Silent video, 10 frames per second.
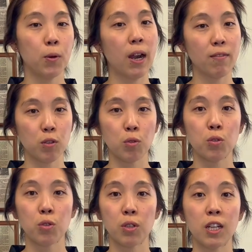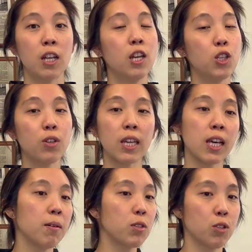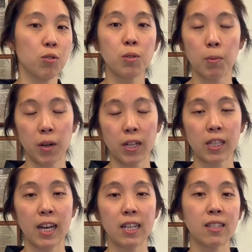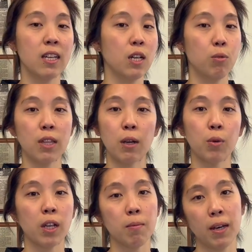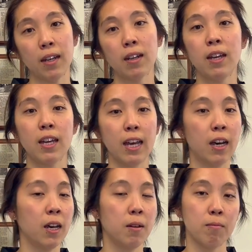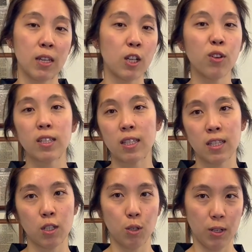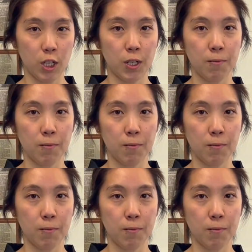or after school student, you can come to sparring class without worrying about increases in tuition.